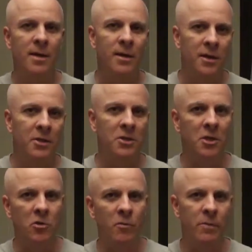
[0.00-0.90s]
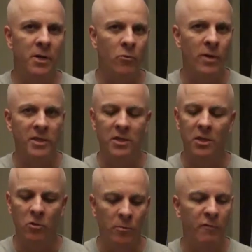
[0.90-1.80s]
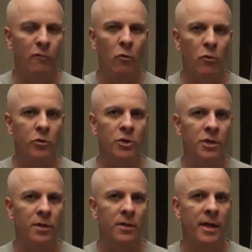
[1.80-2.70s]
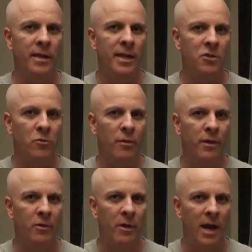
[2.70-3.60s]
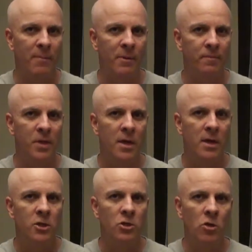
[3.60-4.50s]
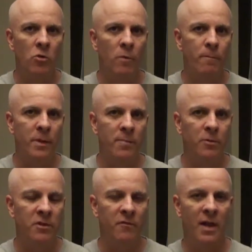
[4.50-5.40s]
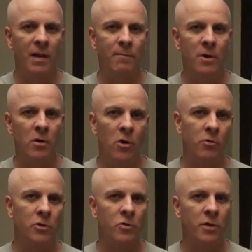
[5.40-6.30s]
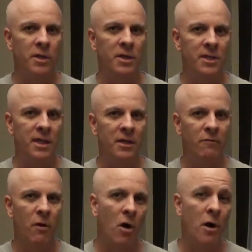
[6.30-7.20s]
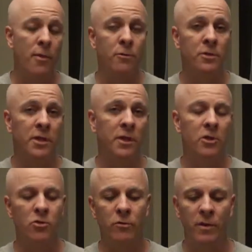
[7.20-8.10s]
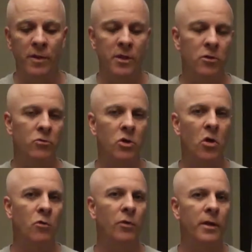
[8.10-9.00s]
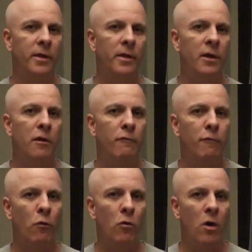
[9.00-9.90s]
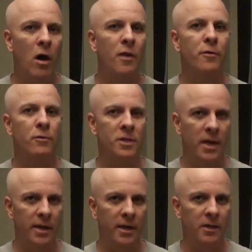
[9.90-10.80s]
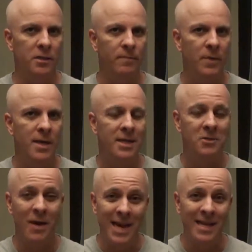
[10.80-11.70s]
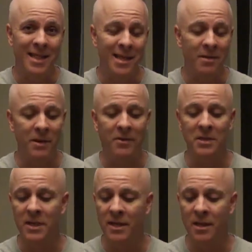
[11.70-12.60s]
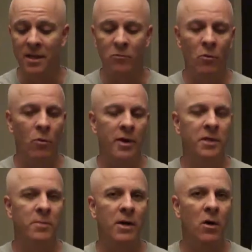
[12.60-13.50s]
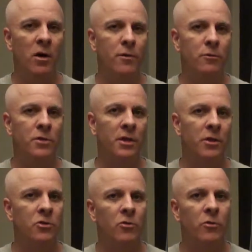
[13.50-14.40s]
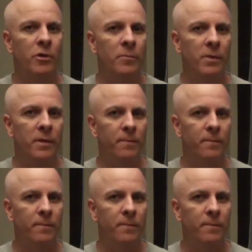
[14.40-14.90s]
because it could be a risk, it could be forged, and that sort of thing could happen. So people develop their own sort of distinctive author signature that they use only for author signings. So I had to think about this. I had to think, well, what is my author signature going to be?